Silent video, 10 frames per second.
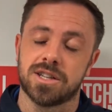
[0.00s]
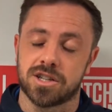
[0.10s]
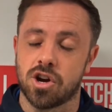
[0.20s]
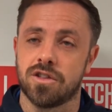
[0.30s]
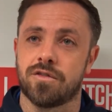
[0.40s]
they
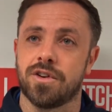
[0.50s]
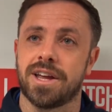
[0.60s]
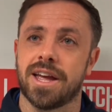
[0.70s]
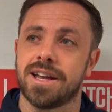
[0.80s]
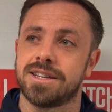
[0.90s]
scored the free
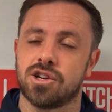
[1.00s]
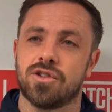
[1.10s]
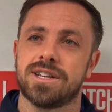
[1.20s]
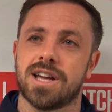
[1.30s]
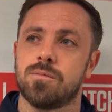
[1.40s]
kick, and it's a
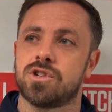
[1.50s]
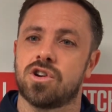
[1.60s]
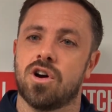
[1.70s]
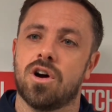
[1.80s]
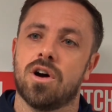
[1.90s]
great time to
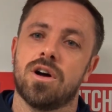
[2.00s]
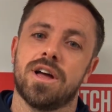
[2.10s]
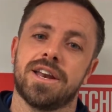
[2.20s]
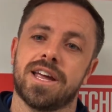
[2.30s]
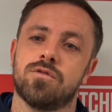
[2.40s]
score,
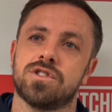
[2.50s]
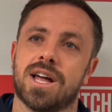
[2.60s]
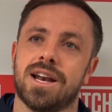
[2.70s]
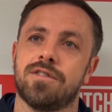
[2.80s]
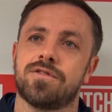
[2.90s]
and it gives us
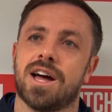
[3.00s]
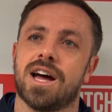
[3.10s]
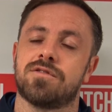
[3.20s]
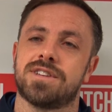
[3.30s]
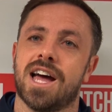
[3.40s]
that lift at
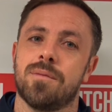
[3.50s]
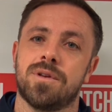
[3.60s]
half time.